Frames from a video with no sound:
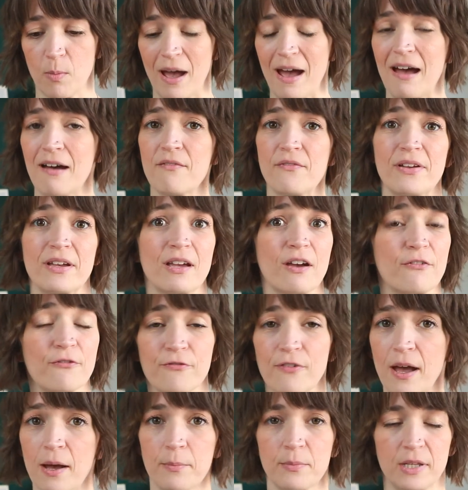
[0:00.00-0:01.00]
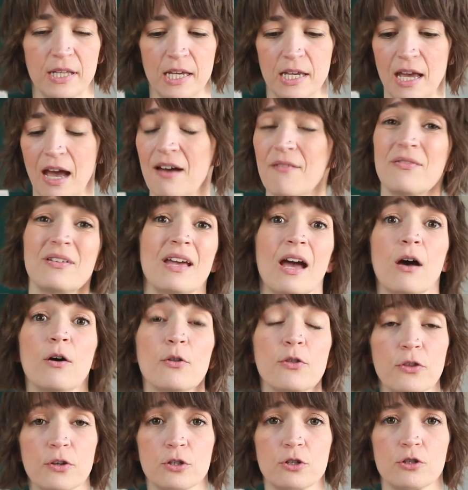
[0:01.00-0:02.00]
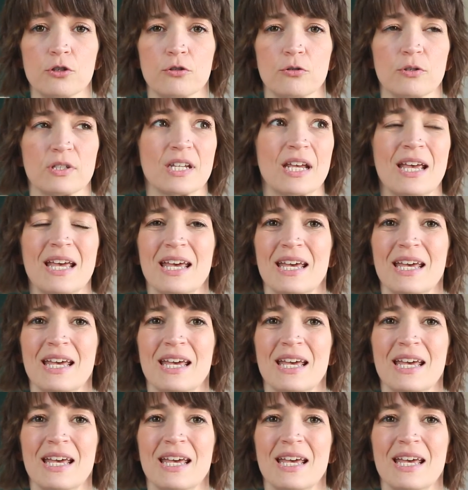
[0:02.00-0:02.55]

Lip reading: having a family, having health issues,